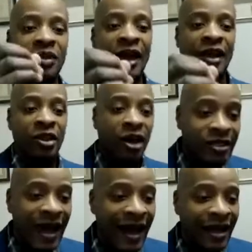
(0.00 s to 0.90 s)
it
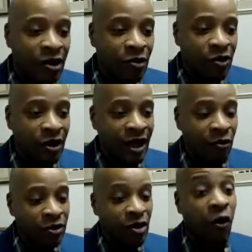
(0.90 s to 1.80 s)
looks like
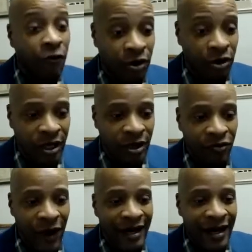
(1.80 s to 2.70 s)
it was over. It looks
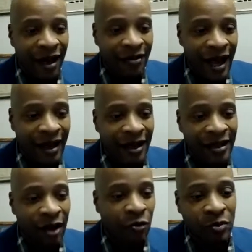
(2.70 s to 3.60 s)
right now that
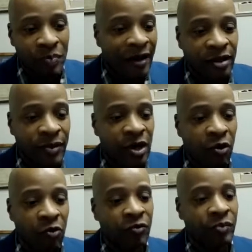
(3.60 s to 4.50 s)
was about to be
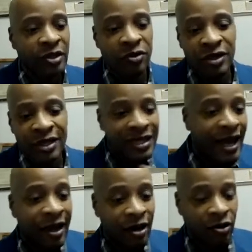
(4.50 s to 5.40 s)
over, but you can
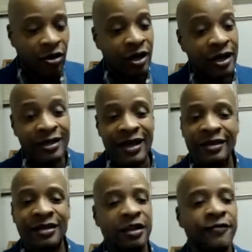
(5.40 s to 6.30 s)
tell he's at
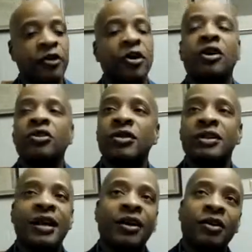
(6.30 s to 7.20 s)
this interview. You can
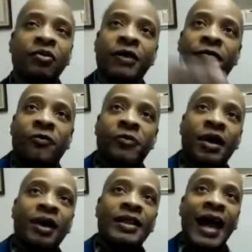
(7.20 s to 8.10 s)
tell it went
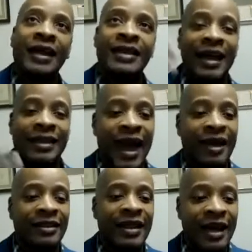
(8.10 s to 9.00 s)
that
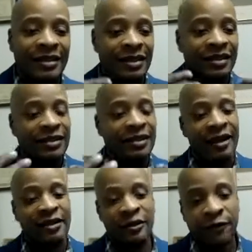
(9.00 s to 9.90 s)

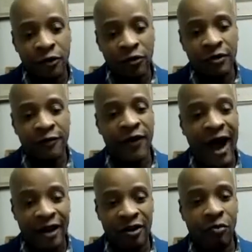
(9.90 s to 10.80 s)
just fueled the
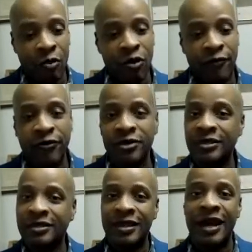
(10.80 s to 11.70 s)
fire more for
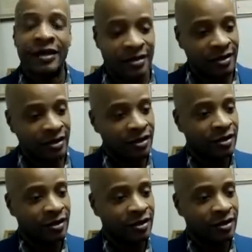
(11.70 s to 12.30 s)
success.